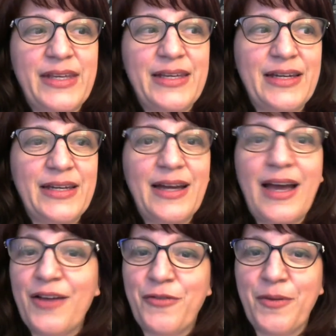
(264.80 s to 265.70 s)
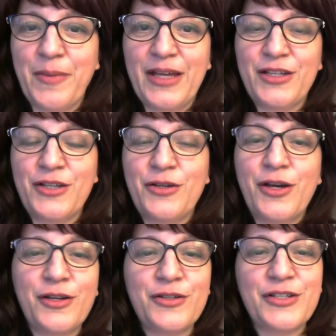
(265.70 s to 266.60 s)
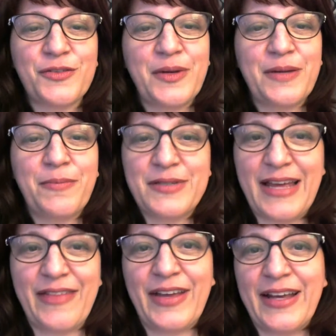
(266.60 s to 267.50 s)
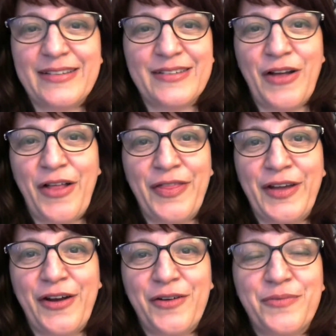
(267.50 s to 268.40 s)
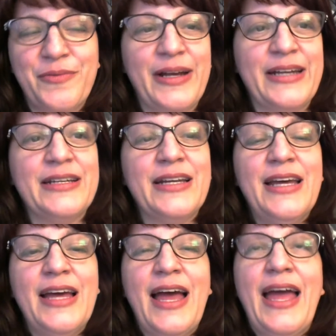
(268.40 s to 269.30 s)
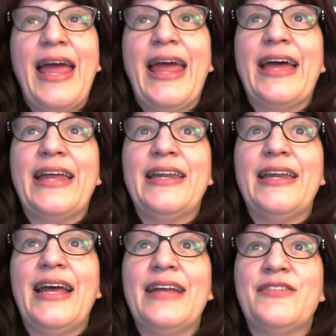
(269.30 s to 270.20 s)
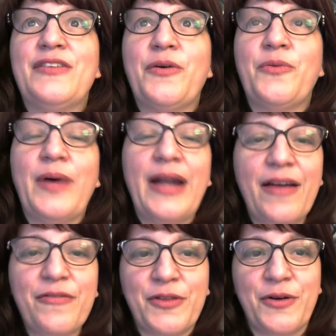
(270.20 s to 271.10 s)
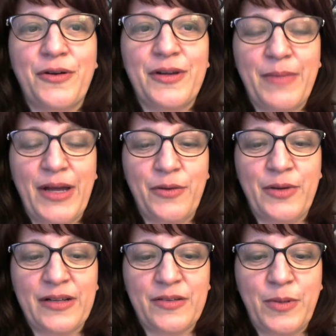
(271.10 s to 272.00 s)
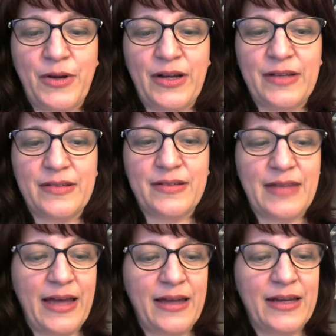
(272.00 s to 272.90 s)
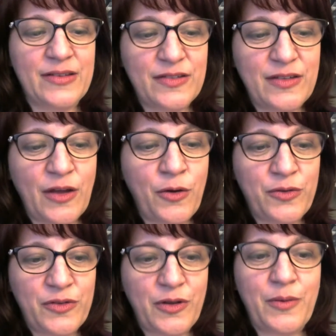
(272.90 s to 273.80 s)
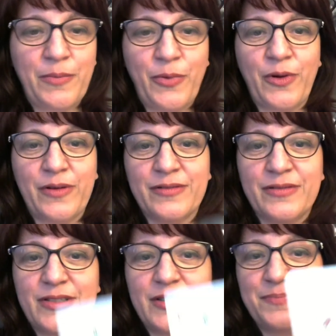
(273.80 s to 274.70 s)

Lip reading: hide from it. You just want to pretend like it's not there, right? And so what I've learned in my own experience is that it's so important